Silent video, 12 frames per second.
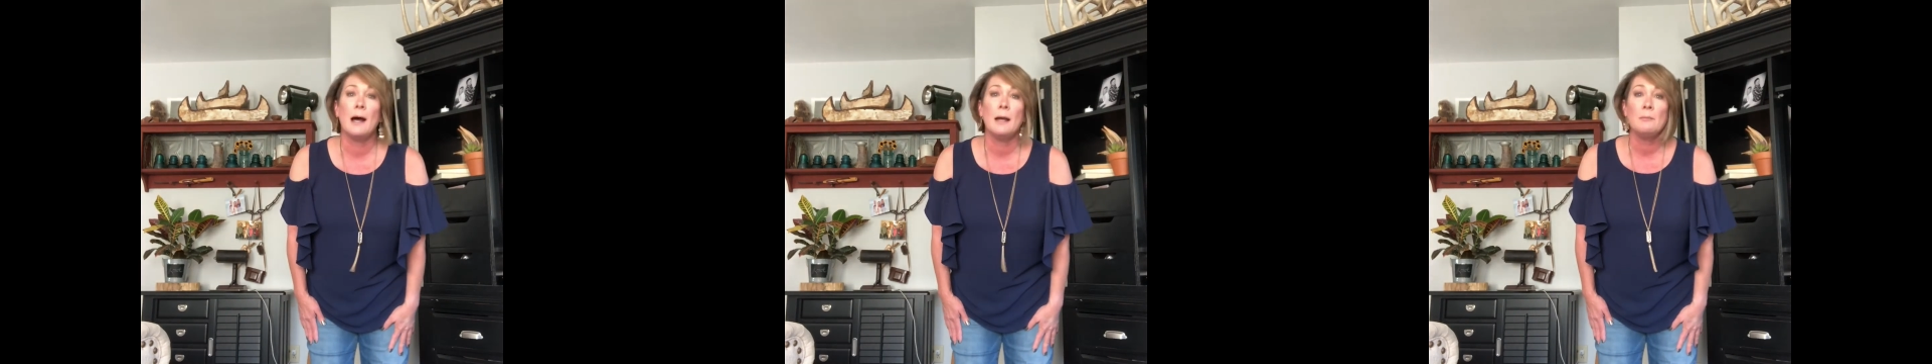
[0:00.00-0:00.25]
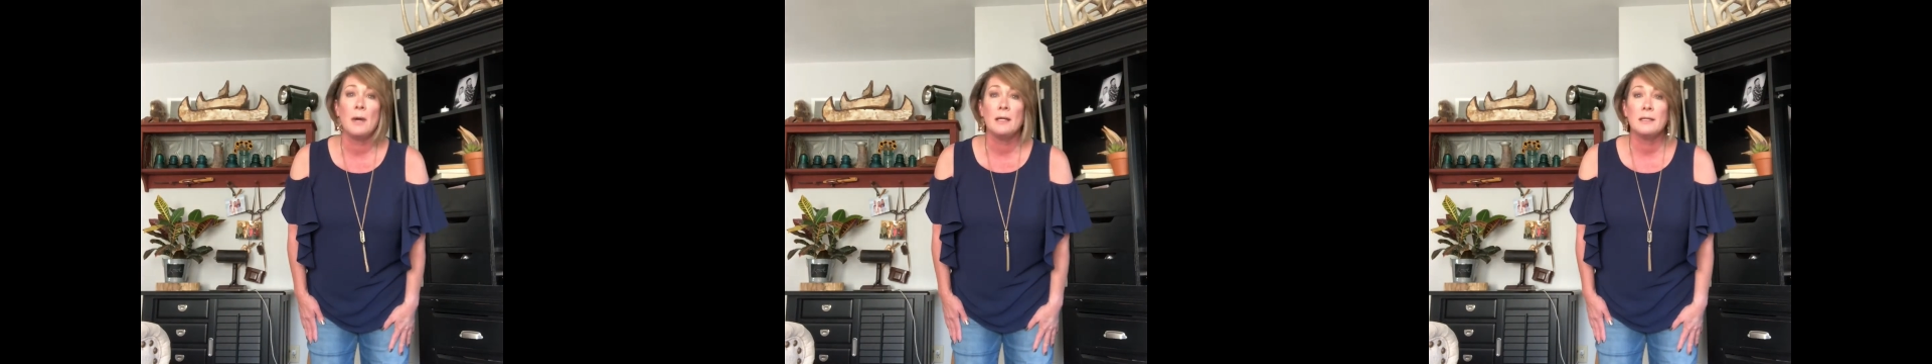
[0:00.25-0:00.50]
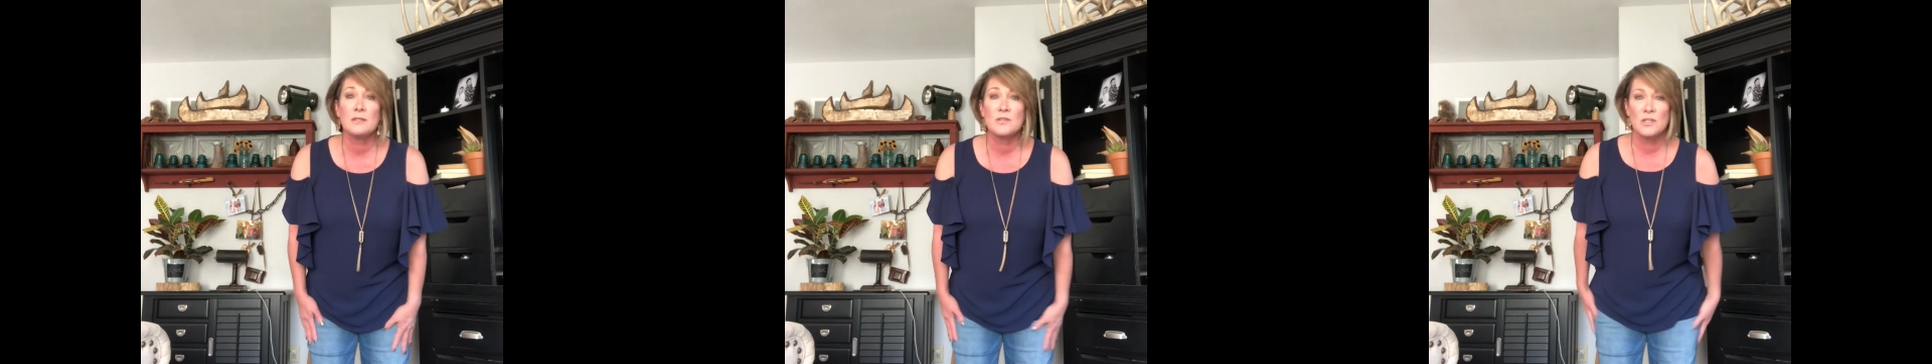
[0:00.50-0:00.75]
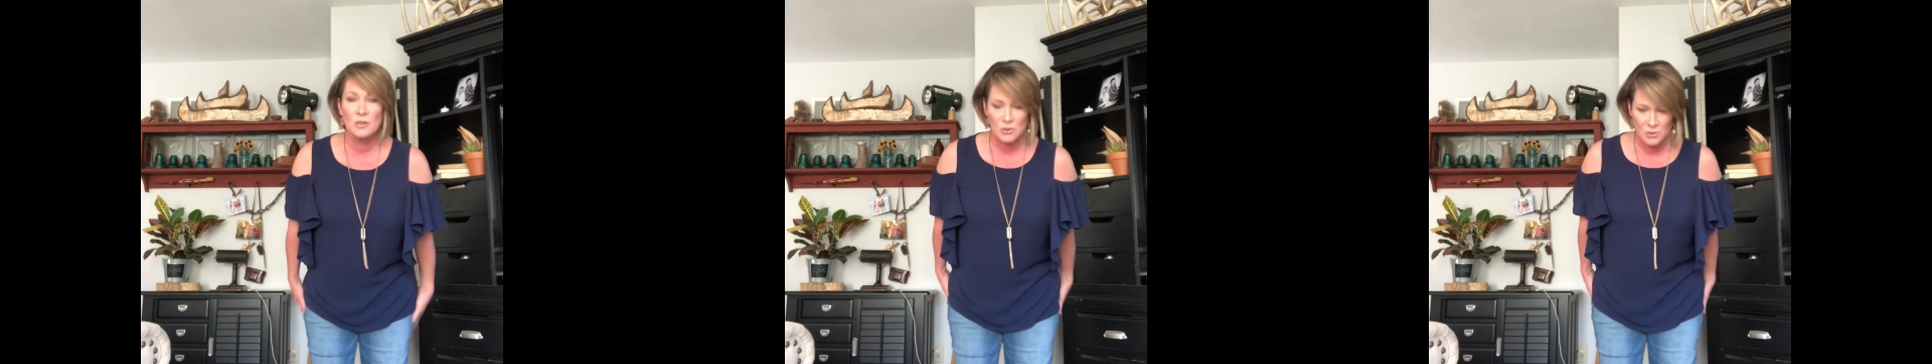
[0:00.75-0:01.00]
I might
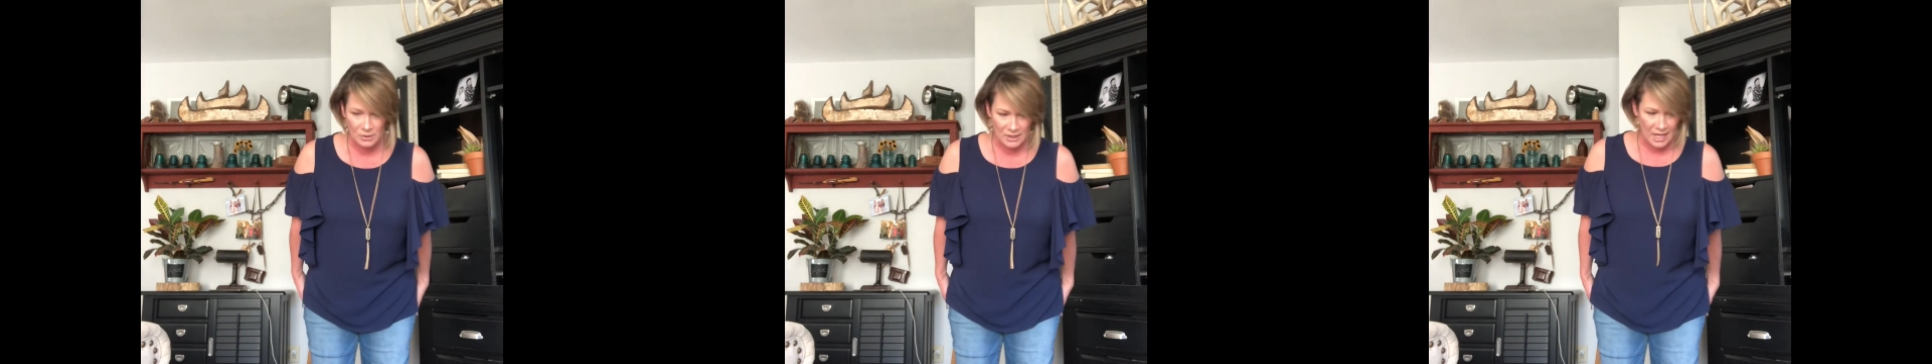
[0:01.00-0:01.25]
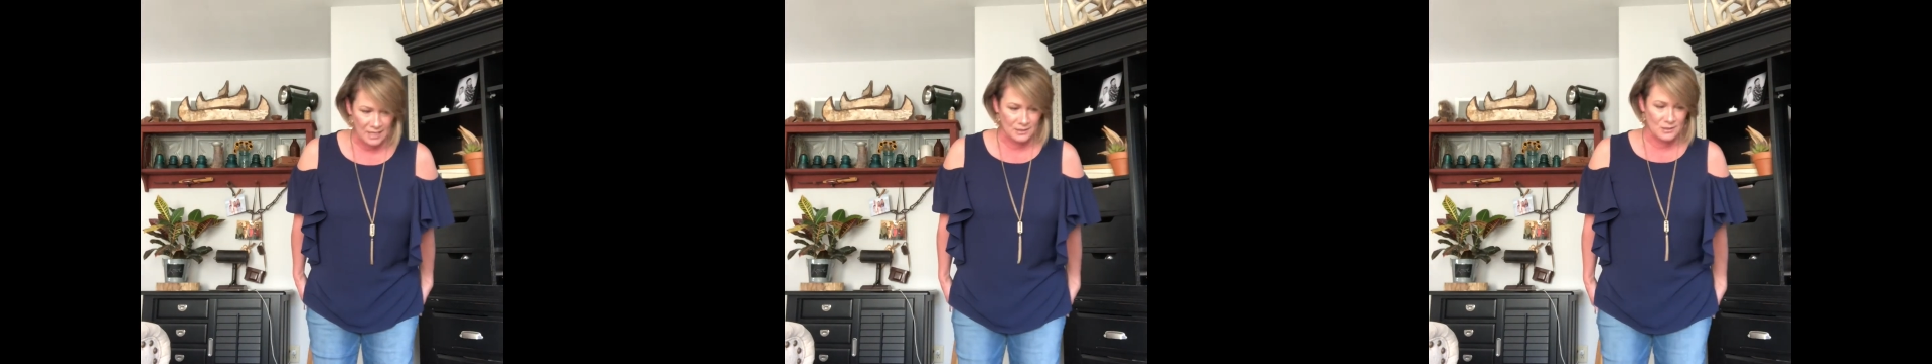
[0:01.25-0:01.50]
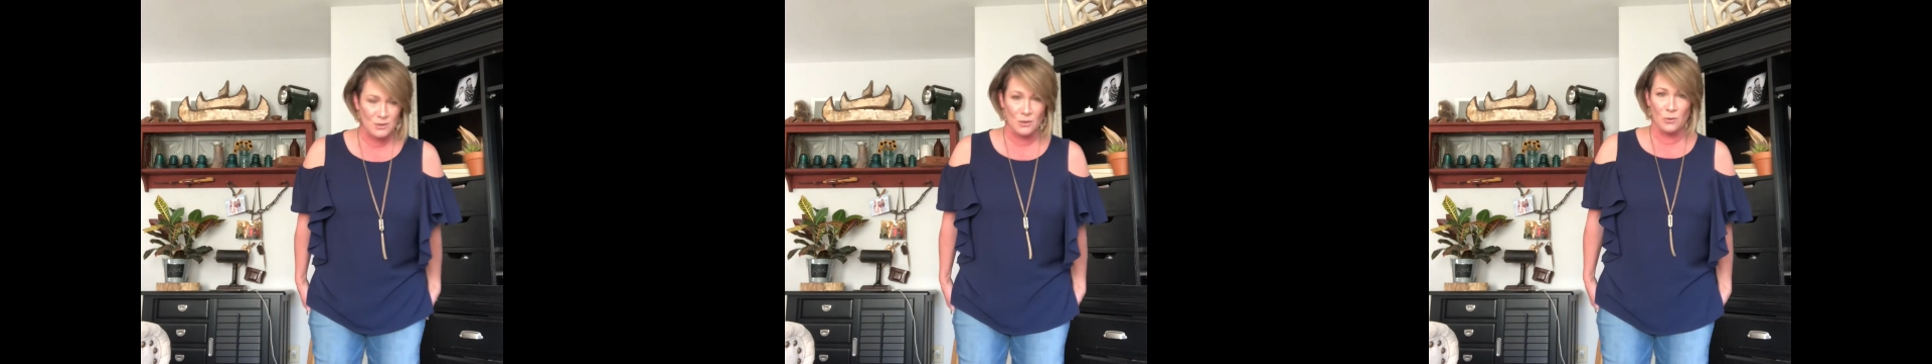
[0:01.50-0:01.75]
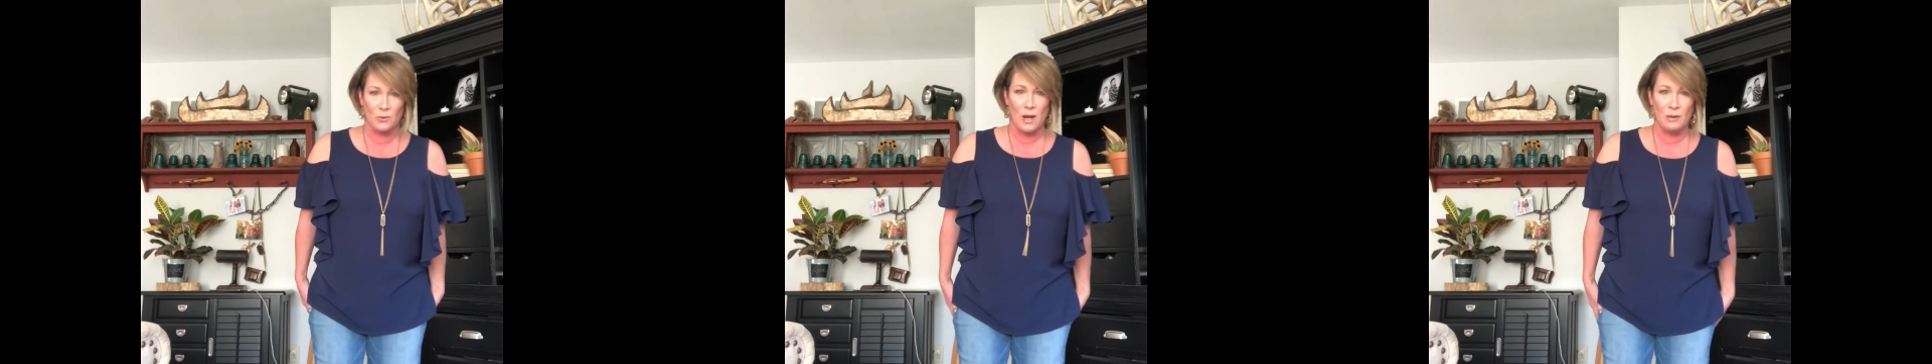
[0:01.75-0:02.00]
consider doing that.
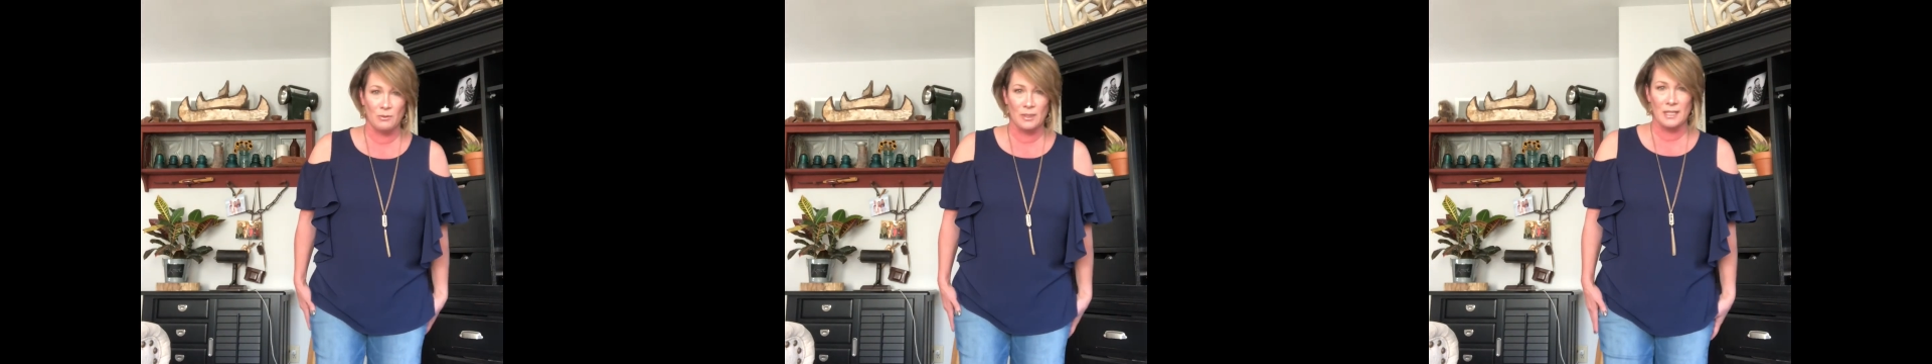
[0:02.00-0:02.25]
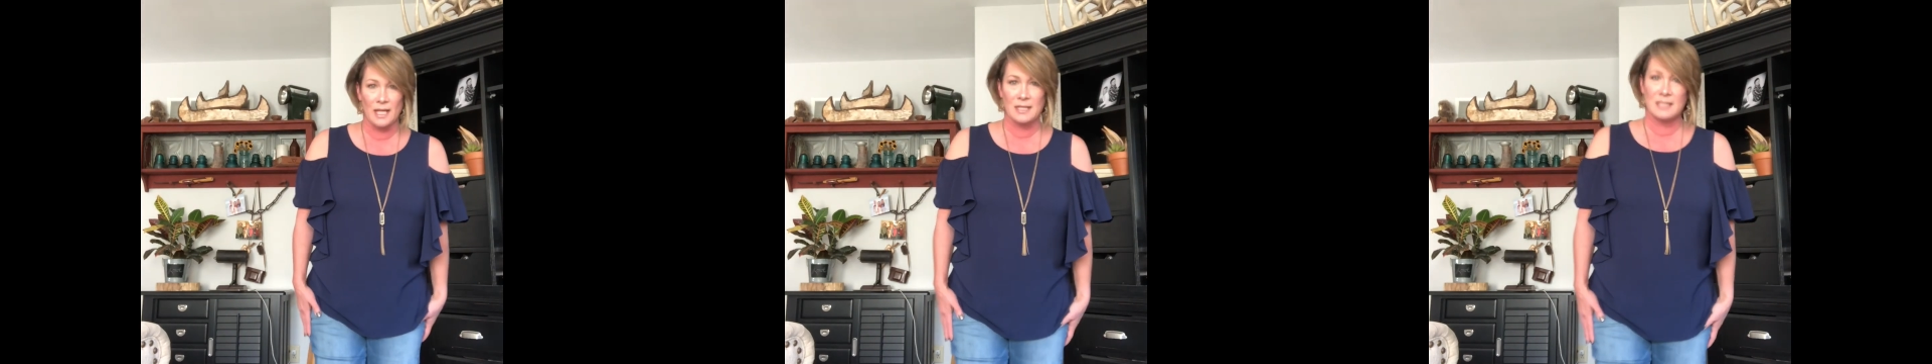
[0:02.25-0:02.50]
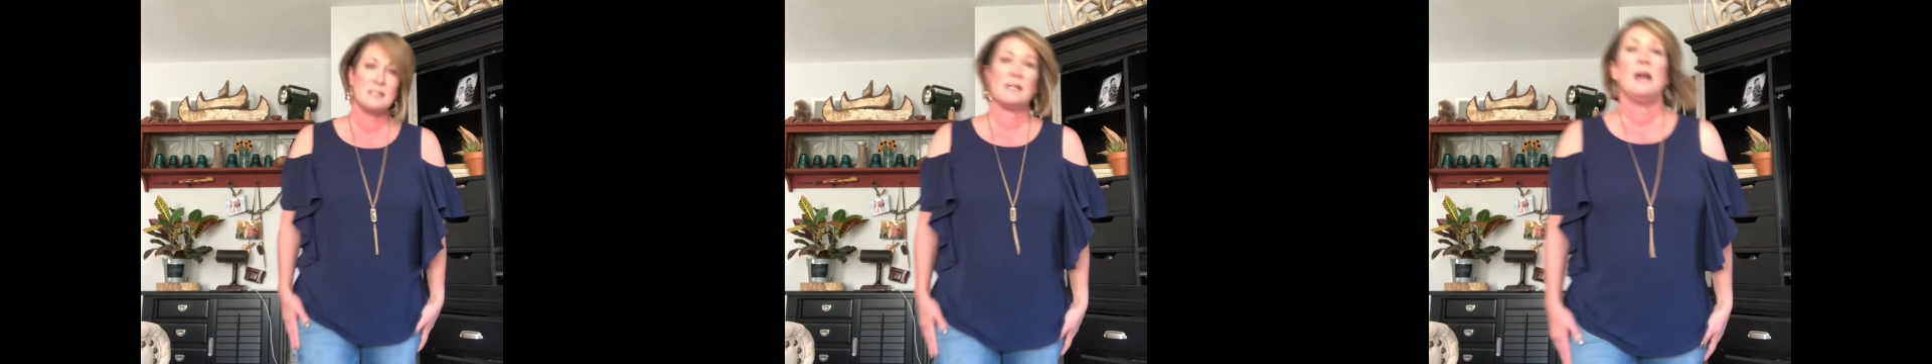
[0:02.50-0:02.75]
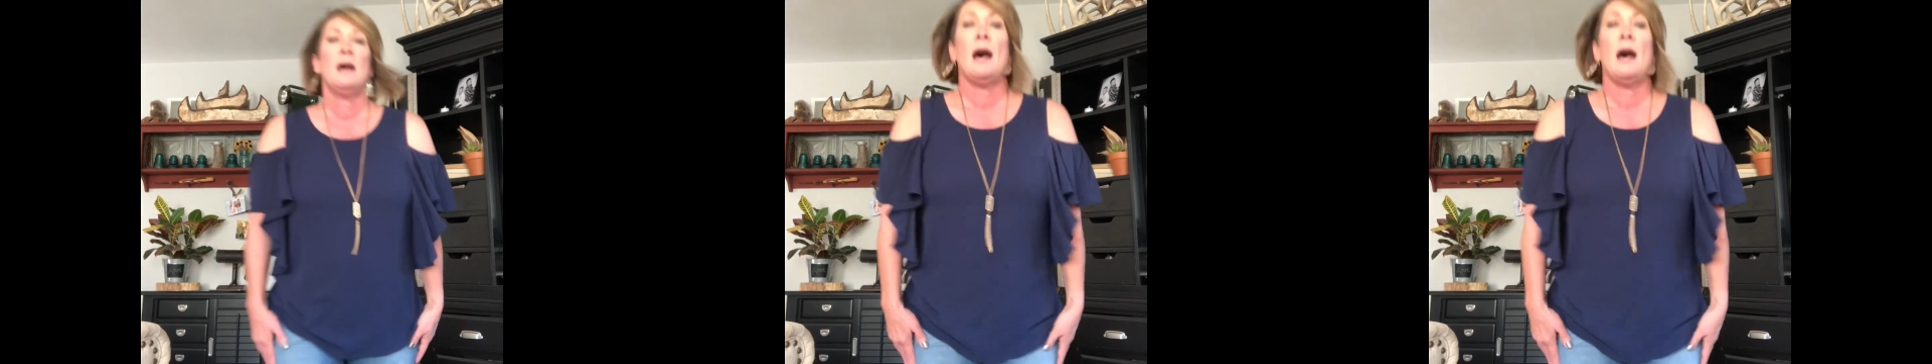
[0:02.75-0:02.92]
So I really like these.